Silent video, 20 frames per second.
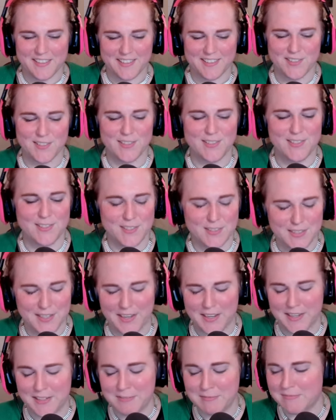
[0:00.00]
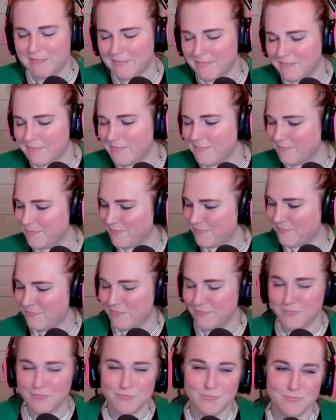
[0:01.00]
It's yeah they're
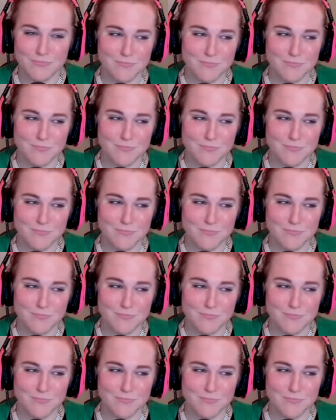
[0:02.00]
like your